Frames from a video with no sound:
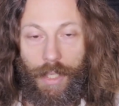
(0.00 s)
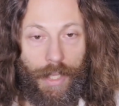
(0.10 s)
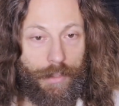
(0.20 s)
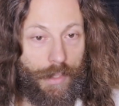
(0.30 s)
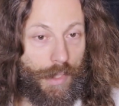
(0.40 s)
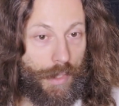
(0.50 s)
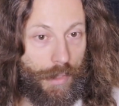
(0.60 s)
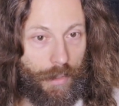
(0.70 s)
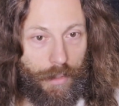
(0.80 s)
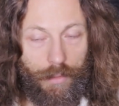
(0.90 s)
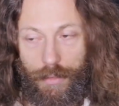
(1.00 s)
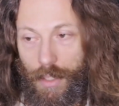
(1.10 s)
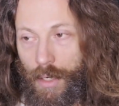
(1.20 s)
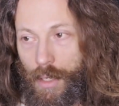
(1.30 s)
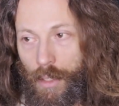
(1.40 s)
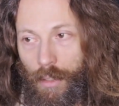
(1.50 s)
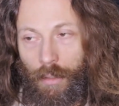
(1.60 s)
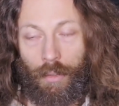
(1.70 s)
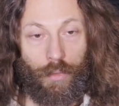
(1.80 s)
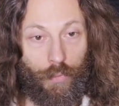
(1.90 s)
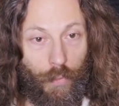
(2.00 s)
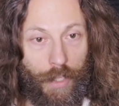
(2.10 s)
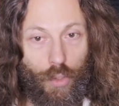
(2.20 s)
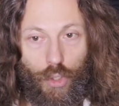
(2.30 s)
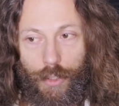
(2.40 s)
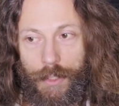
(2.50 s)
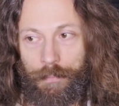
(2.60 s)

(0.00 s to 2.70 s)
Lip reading: And this is the French